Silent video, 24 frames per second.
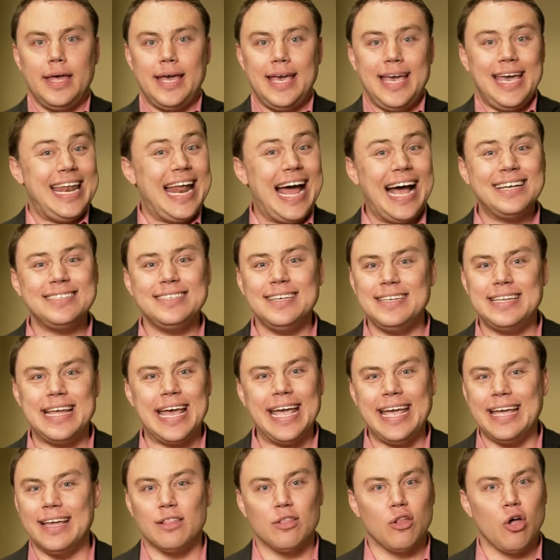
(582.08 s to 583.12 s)
It hasn't
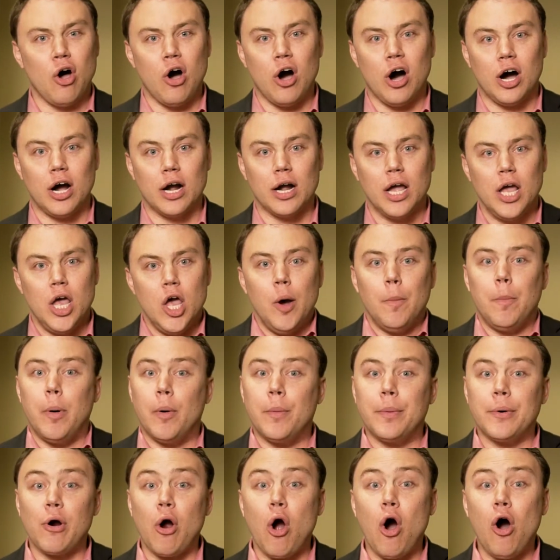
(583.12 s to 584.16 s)
taken long, but
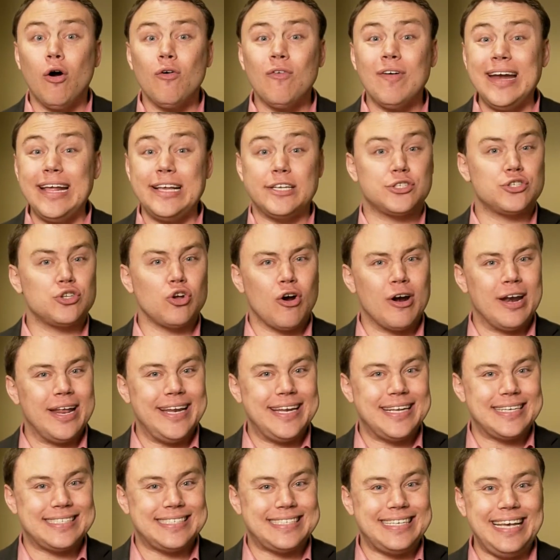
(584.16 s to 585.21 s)
we're already starting
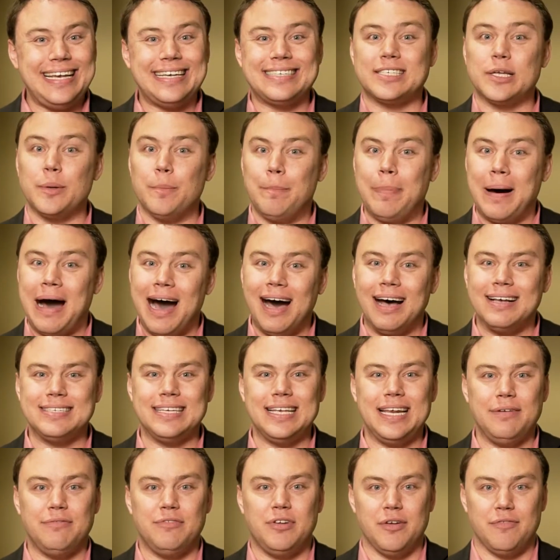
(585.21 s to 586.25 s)
to see some
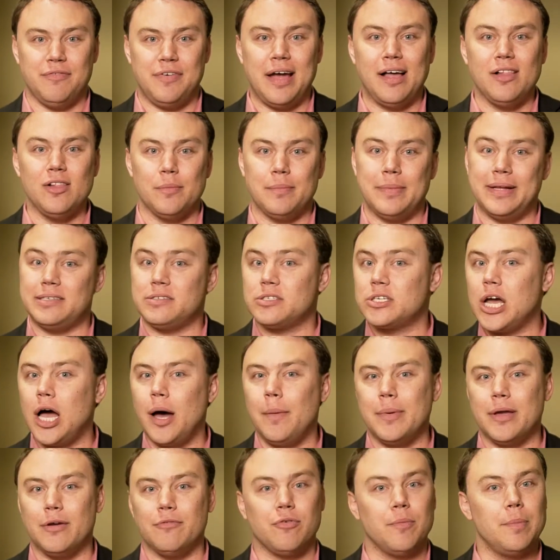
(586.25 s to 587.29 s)
positive developments
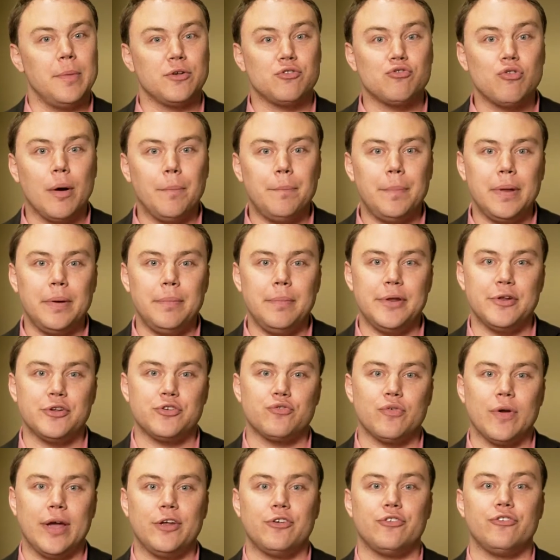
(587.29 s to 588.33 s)
coming from the Trump
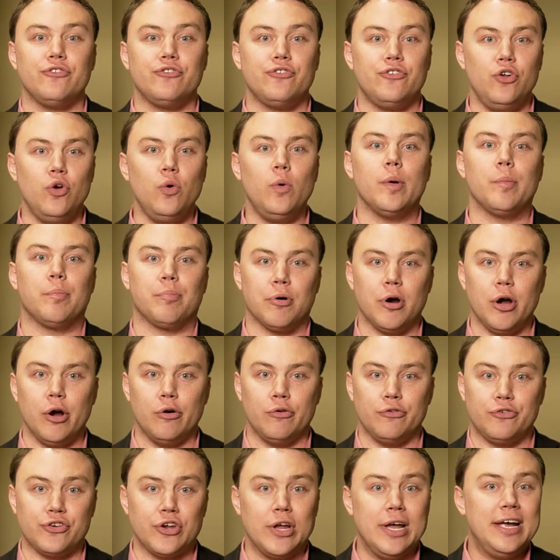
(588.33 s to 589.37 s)
administration's new
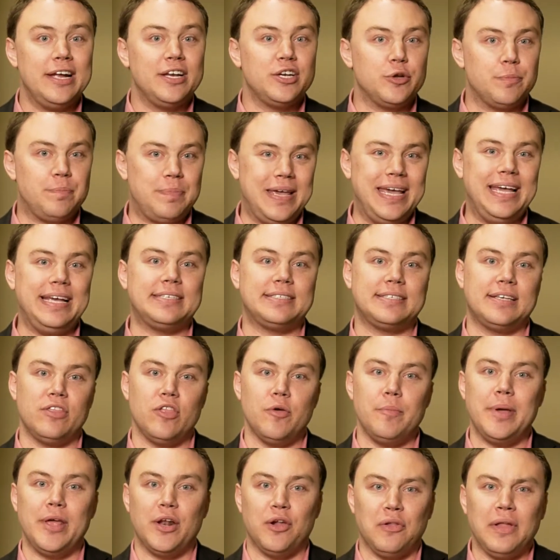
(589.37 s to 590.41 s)
approach to peace in the
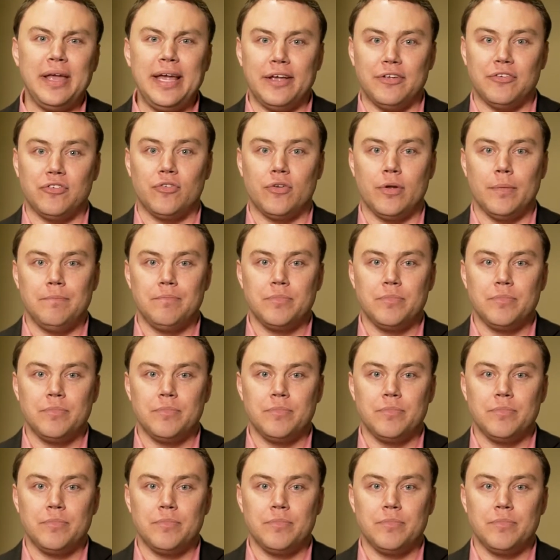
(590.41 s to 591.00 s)
Middle East.